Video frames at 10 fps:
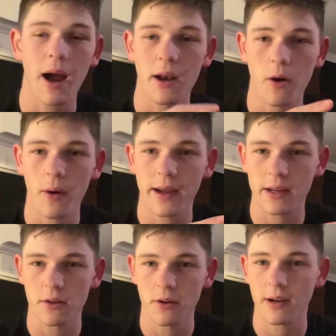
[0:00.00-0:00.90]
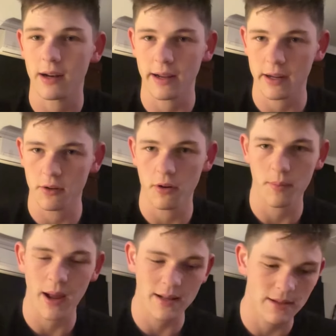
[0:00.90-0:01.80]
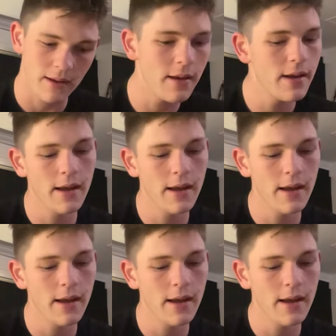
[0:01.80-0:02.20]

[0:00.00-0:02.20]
I know I could do it and I could do it better.